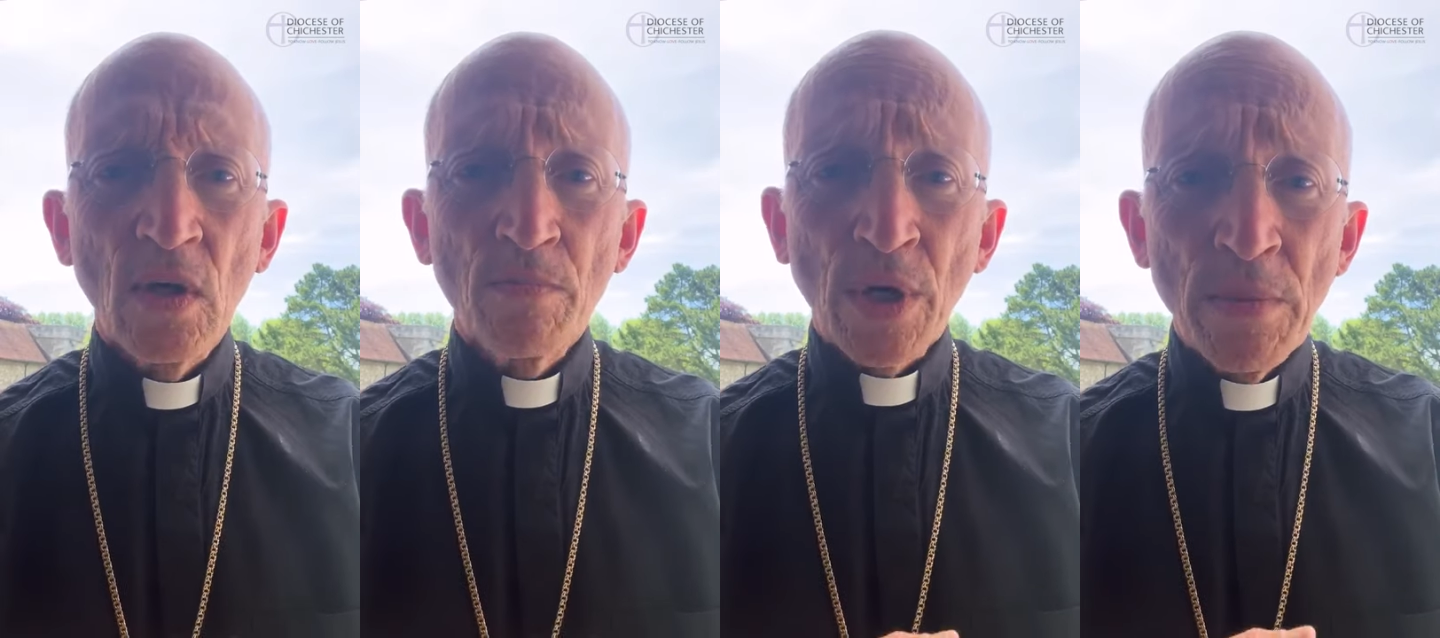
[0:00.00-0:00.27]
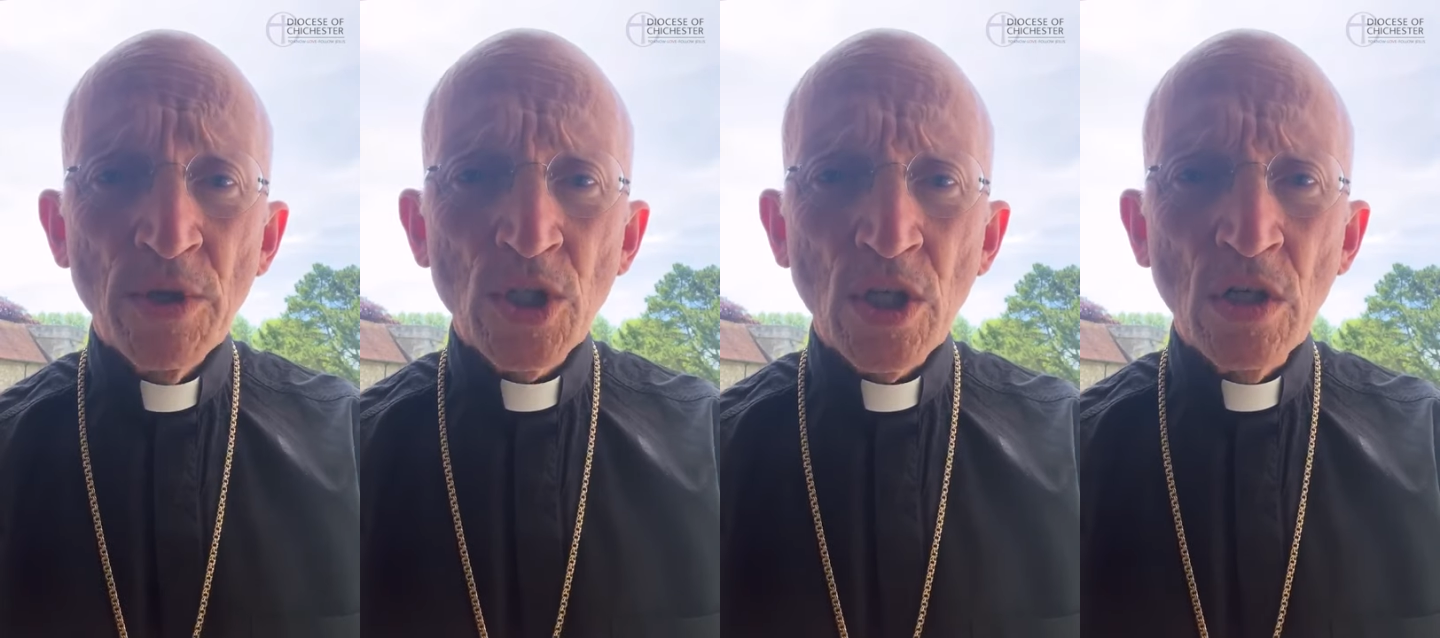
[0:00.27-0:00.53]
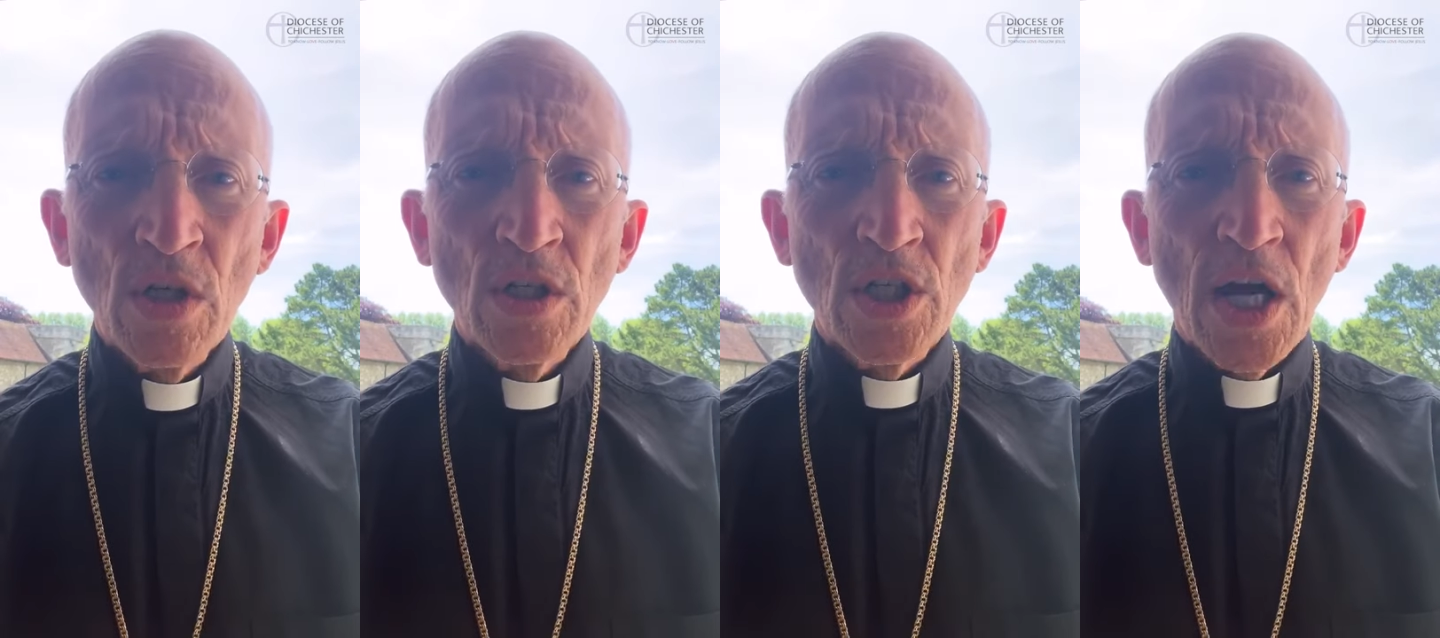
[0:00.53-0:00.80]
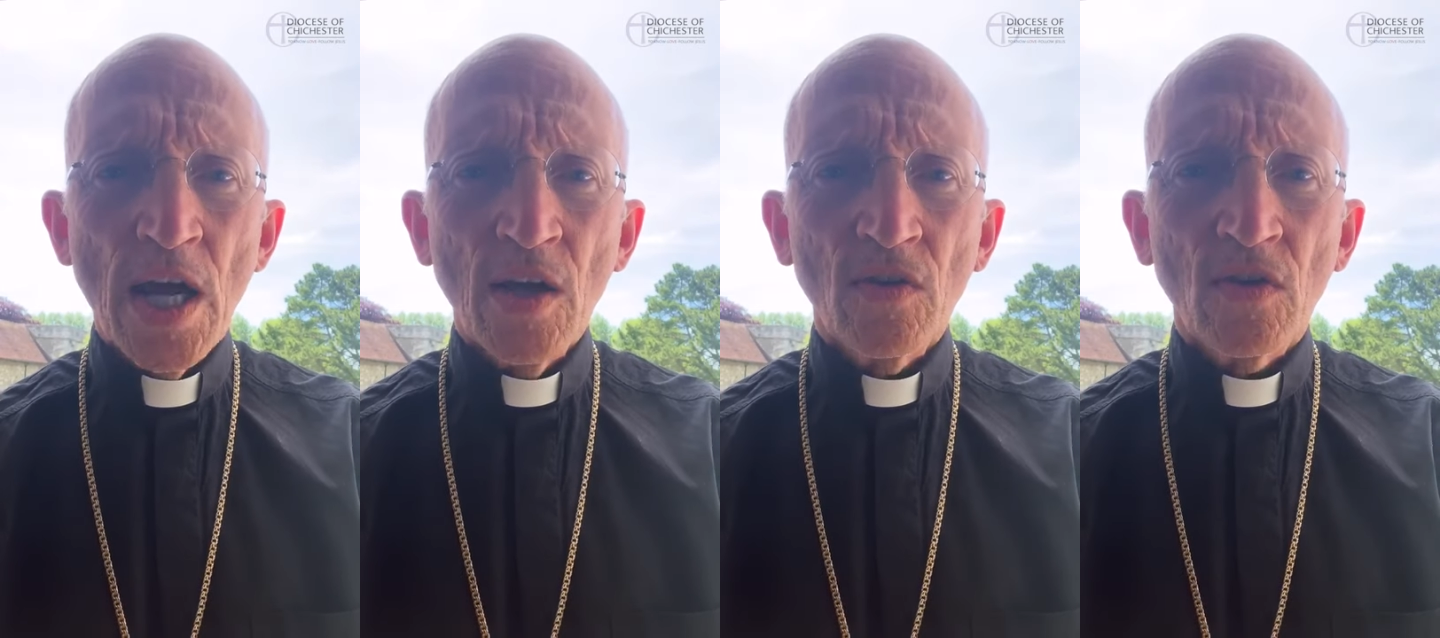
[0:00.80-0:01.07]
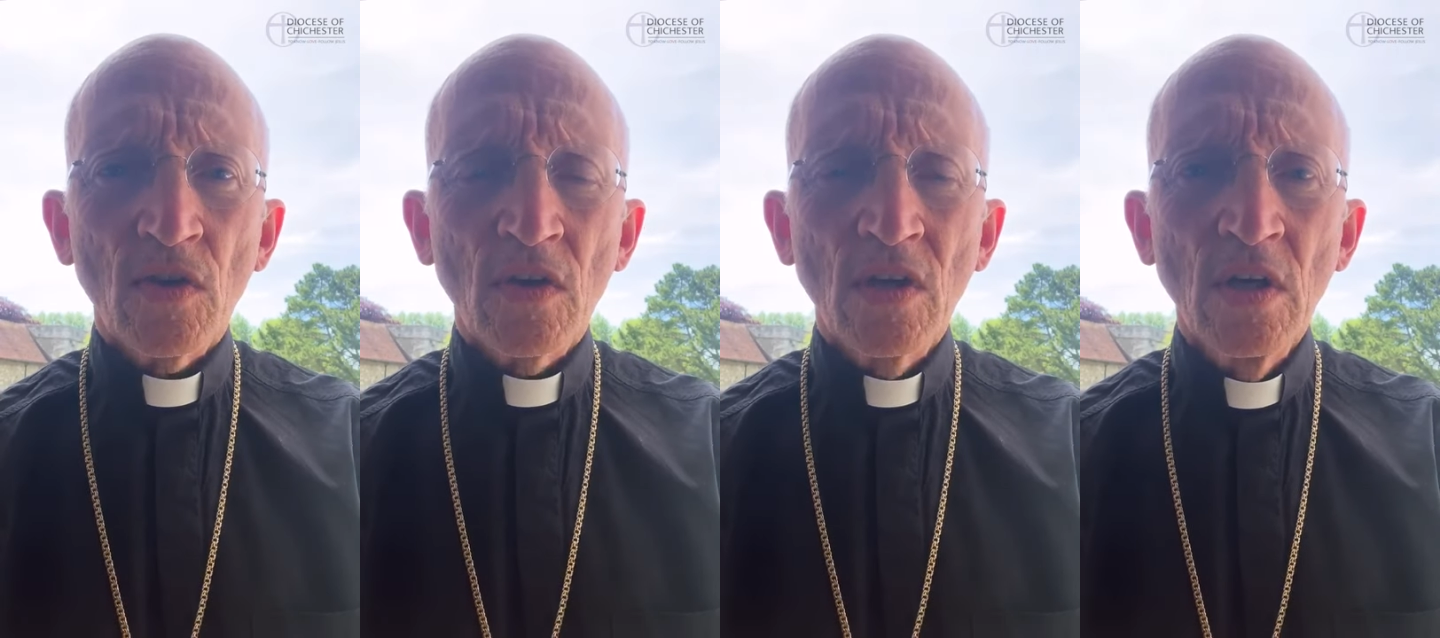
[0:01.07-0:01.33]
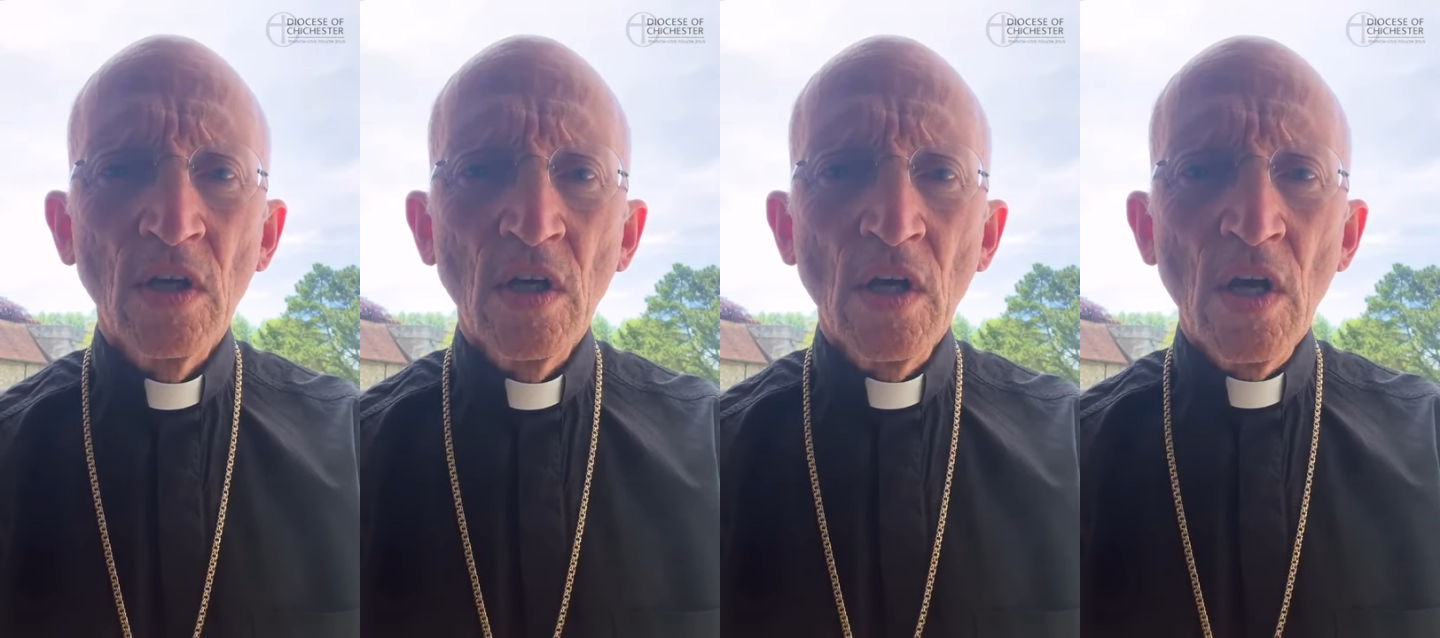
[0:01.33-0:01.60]
premature death,
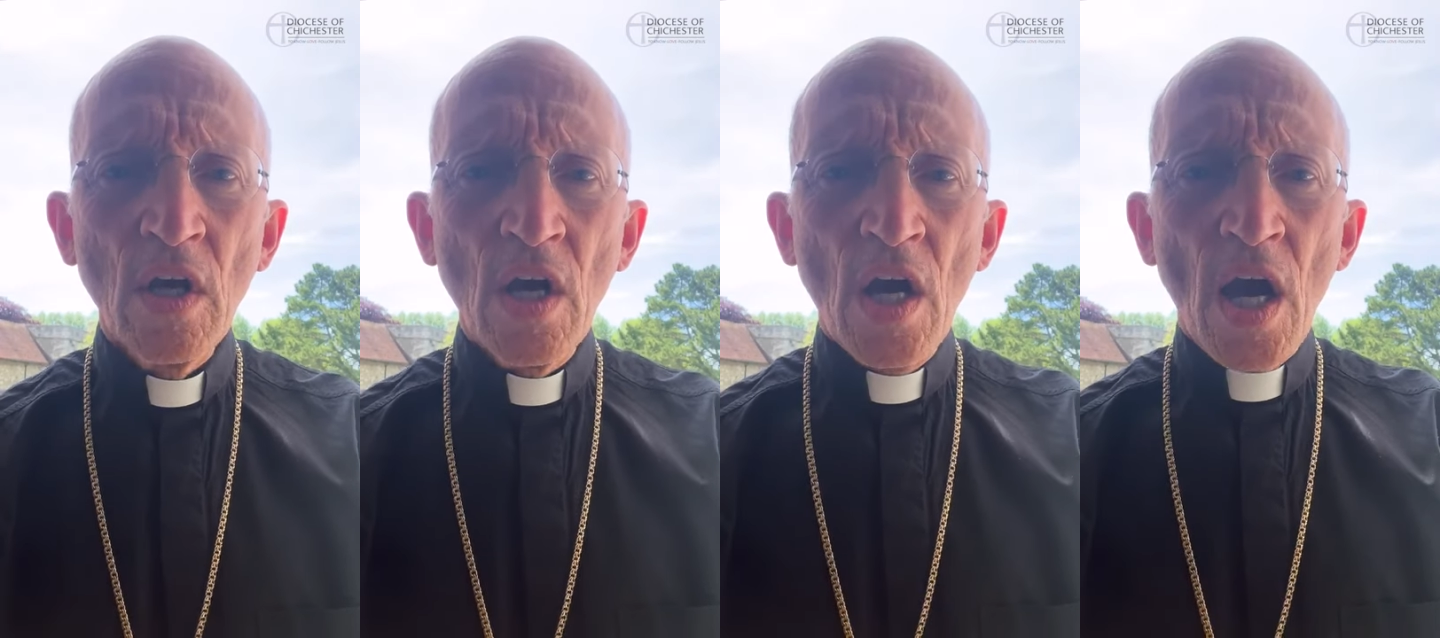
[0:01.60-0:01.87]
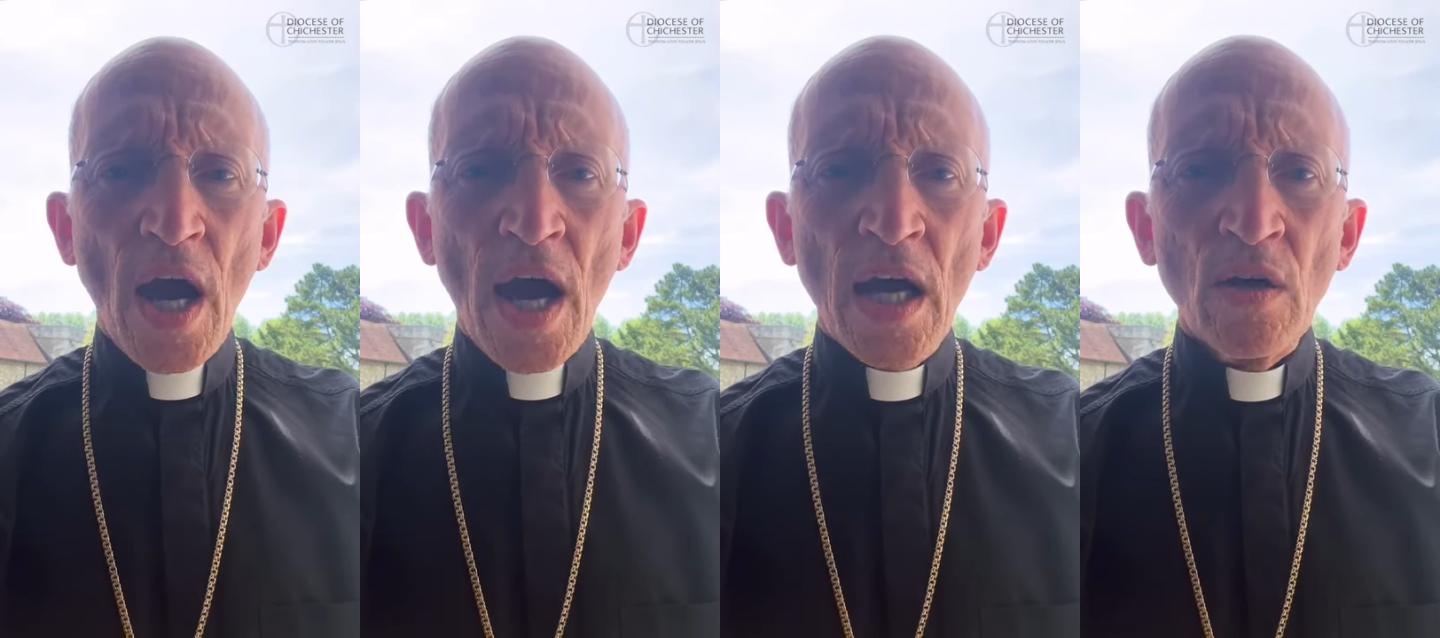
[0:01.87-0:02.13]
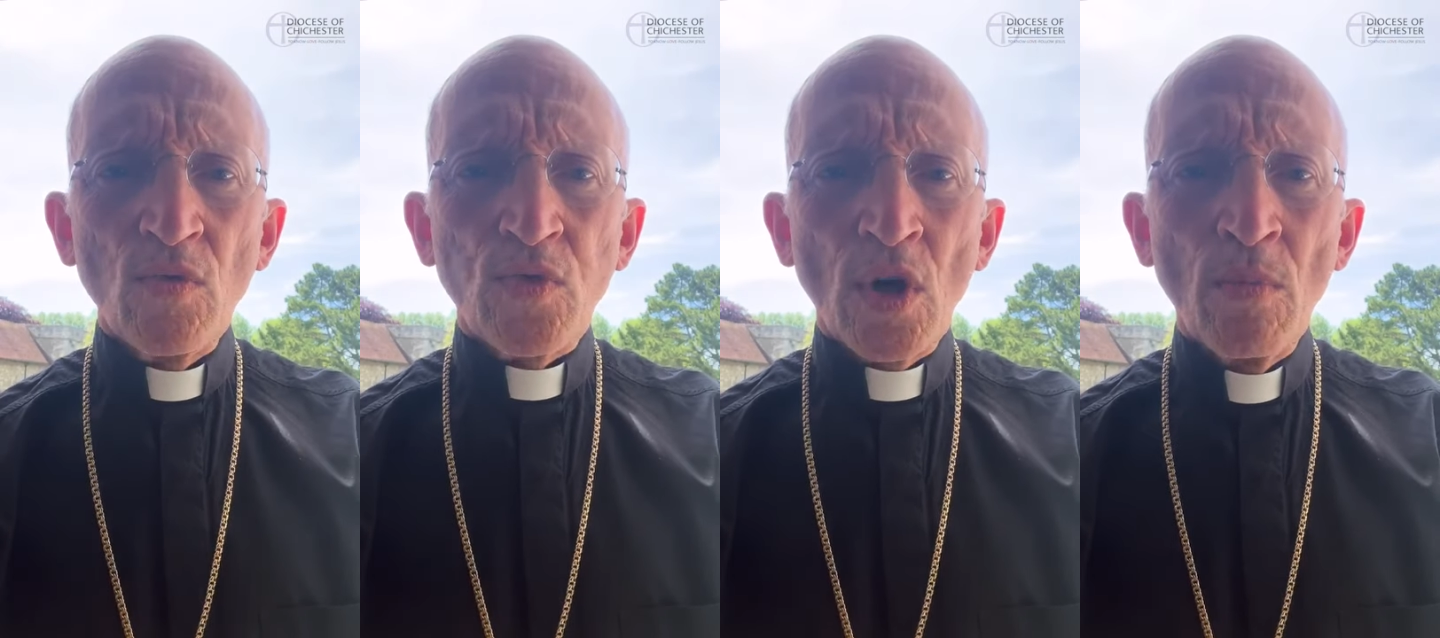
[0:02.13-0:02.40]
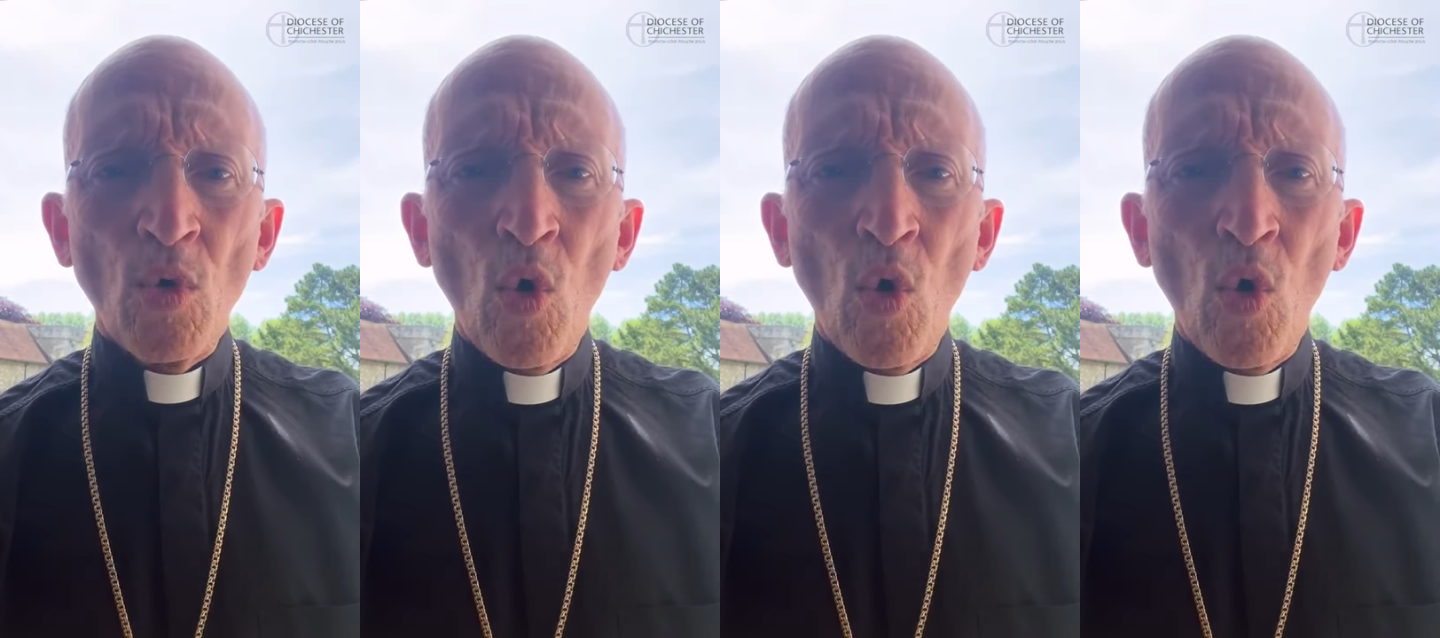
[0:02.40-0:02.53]
and from